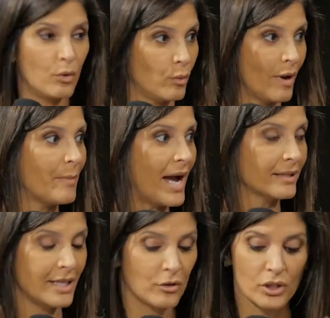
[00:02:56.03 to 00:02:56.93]
We went
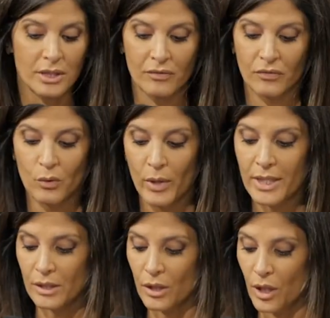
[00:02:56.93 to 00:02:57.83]
back there just a few
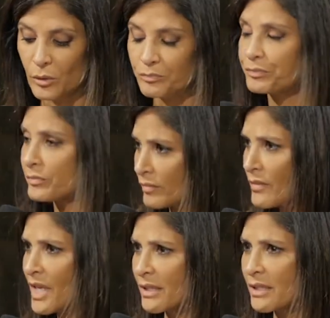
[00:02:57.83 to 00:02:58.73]
weeks ago
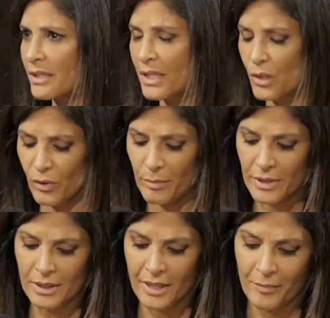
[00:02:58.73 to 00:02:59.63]
to see the
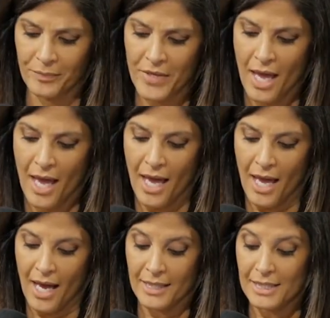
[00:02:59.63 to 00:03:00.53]
rebuilding.
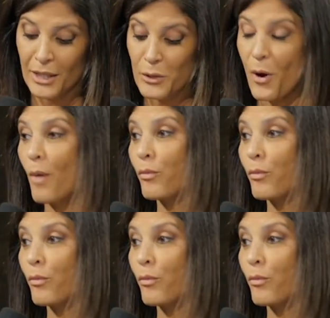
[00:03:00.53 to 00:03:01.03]
I can tell you how